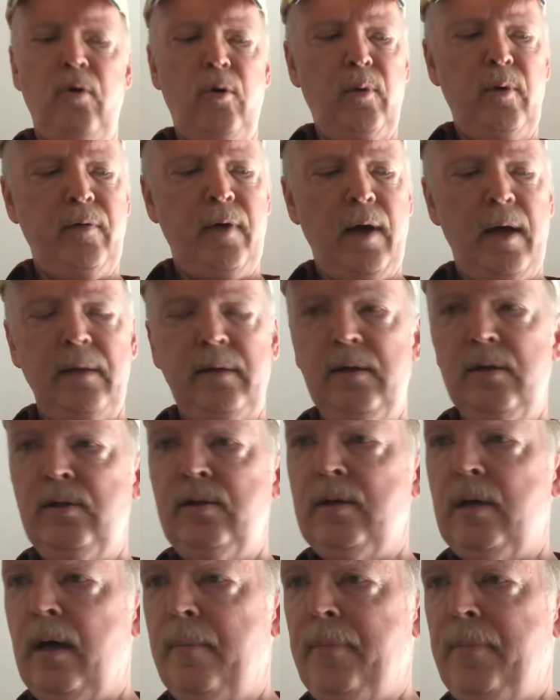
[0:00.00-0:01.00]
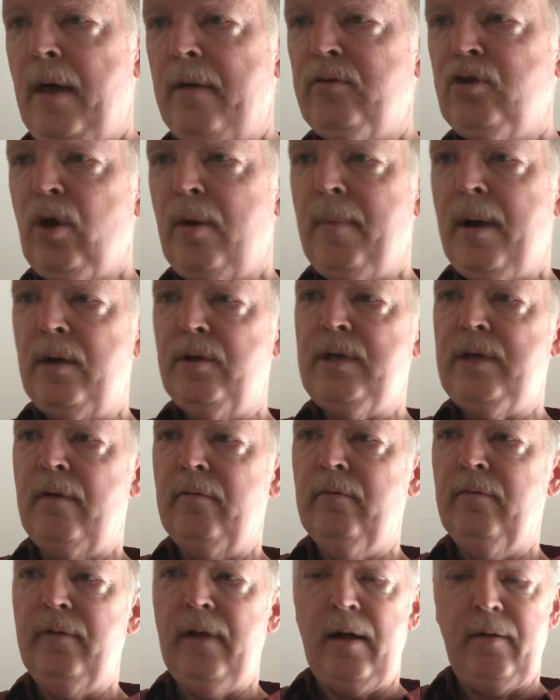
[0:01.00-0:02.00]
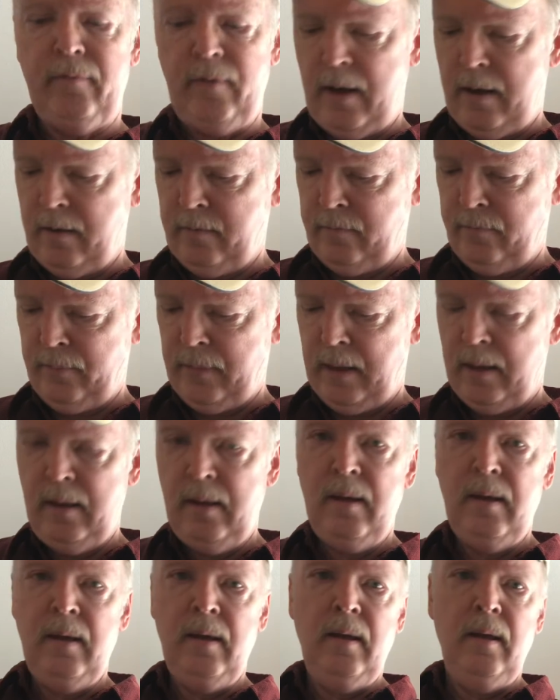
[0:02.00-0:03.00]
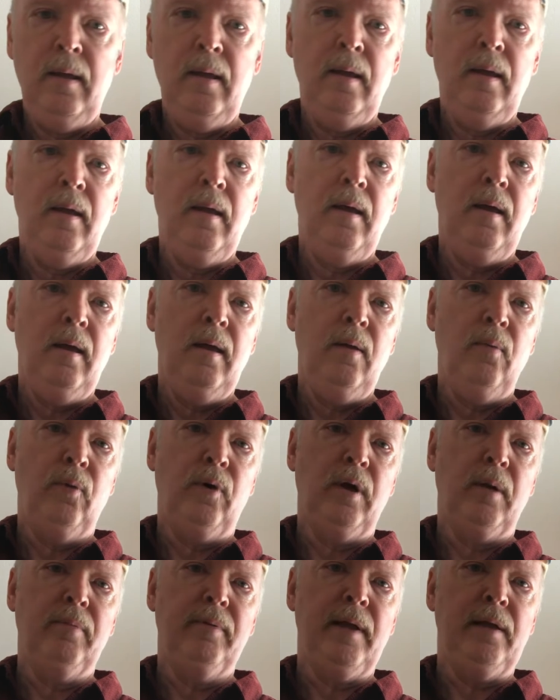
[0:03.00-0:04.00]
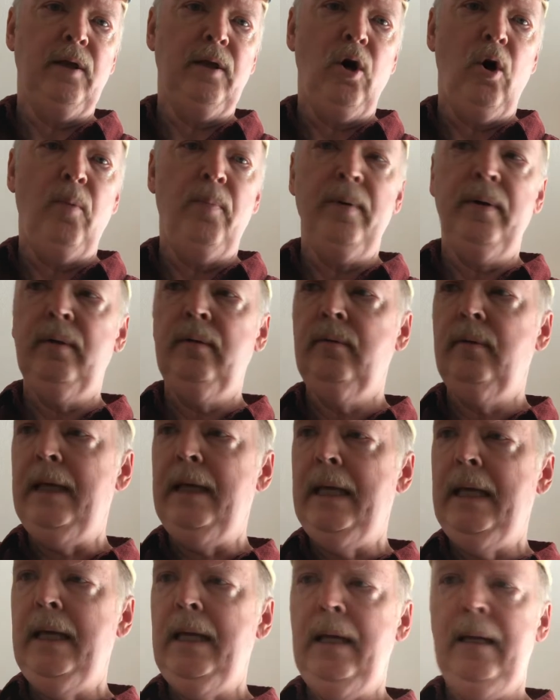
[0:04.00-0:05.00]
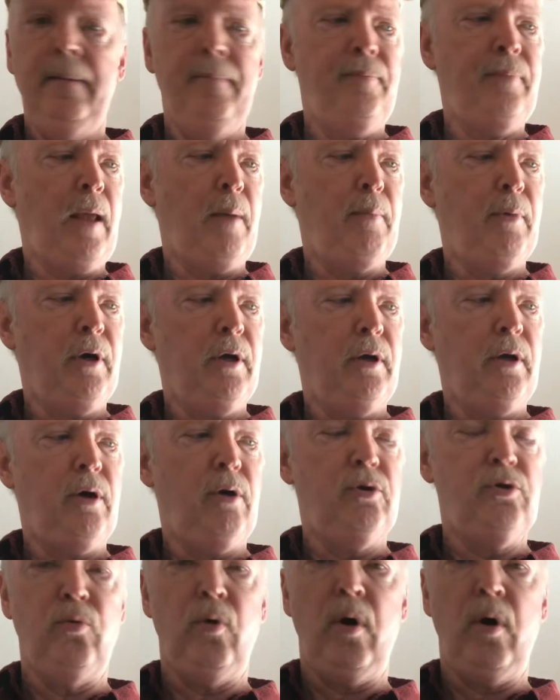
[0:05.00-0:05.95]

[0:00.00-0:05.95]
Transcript: we've got this F sharp minor 7 flat 5. We're going to play the open E, and we're going to go to